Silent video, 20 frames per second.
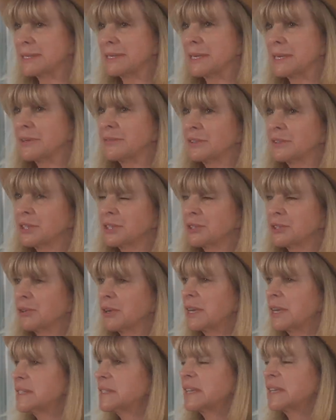herself in the
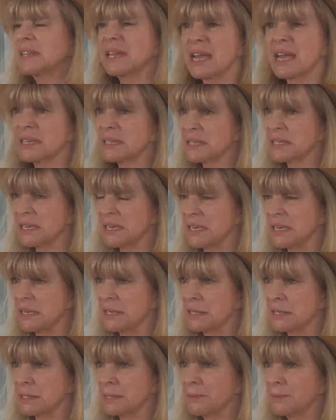toilet and said, that's
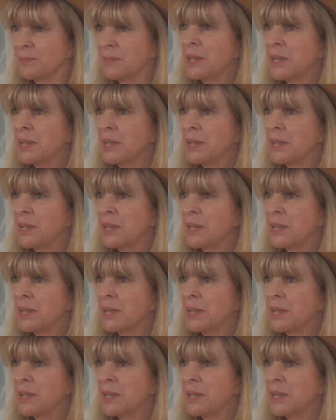it.